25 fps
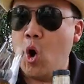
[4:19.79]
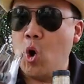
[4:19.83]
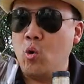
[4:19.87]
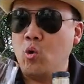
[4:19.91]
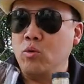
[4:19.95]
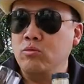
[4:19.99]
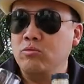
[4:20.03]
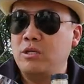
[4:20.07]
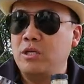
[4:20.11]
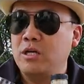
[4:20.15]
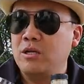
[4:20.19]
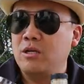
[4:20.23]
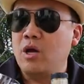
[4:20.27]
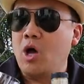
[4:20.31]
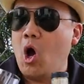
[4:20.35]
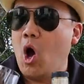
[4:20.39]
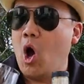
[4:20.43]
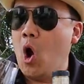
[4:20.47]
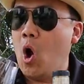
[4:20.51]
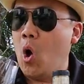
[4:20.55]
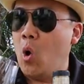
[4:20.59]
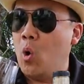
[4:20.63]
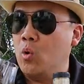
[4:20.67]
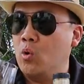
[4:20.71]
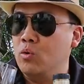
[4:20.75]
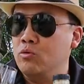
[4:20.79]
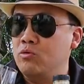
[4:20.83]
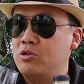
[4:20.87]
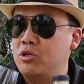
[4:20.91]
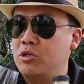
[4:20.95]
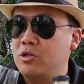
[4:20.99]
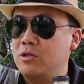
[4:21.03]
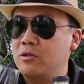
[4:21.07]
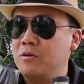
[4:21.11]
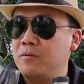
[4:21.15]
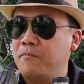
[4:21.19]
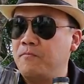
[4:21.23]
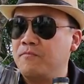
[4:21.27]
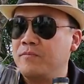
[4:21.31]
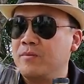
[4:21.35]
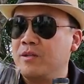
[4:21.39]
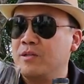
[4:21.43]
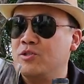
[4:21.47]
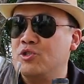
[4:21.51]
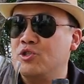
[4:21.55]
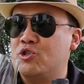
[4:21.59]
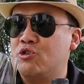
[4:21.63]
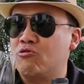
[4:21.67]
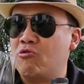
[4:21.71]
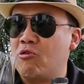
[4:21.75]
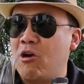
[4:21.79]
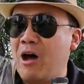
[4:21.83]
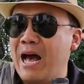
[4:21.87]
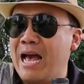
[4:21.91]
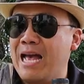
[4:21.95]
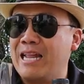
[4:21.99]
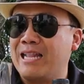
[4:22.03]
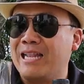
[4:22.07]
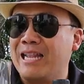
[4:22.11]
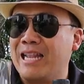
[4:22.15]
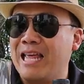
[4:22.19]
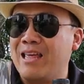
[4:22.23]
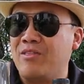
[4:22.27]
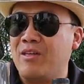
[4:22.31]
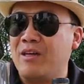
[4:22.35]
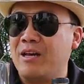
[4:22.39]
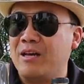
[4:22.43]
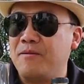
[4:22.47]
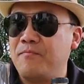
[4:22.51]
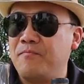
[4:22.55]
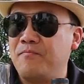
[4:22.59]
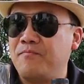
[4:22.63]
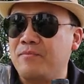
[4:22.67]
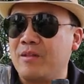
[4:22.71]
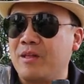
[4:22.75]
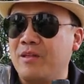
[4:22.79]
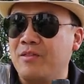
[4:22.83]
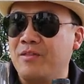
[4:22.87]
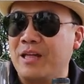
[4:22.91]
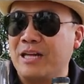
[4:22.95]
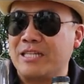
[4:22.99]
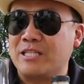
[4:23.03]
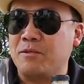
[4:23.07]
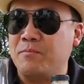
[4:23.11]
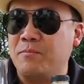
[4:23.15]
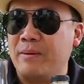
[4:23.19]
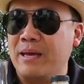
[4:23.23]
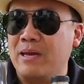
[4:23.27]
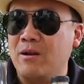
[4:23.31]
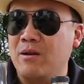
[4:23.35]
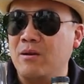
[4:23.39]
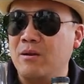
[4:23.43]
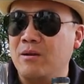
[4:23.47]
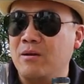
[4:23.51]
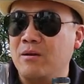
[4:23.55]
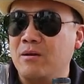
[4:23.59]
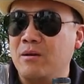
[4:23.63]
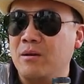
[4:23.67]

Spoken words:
old dried leather that's been